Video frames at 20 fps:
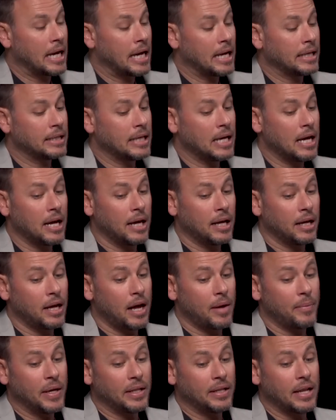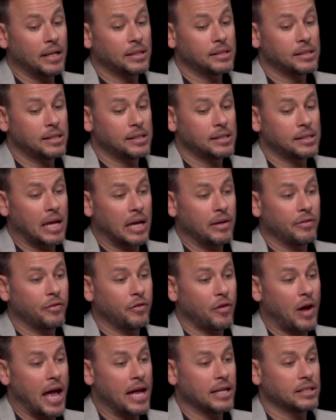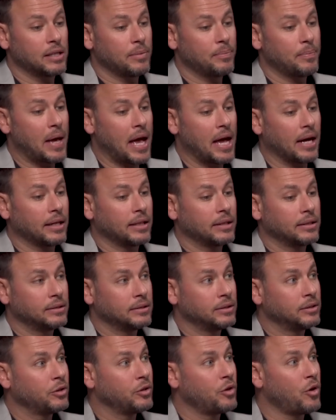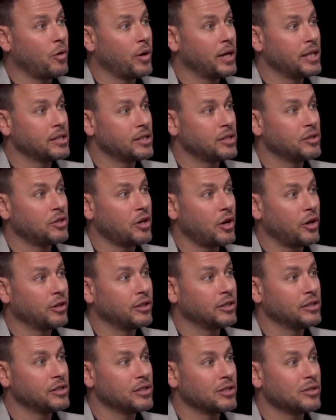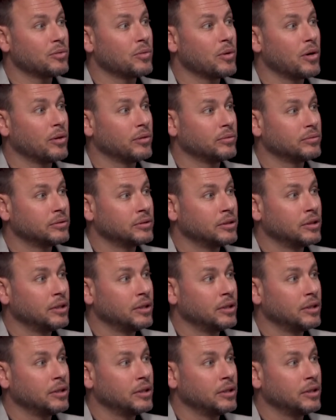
And I mean, that's to say for asset-backed coins and tokens as well.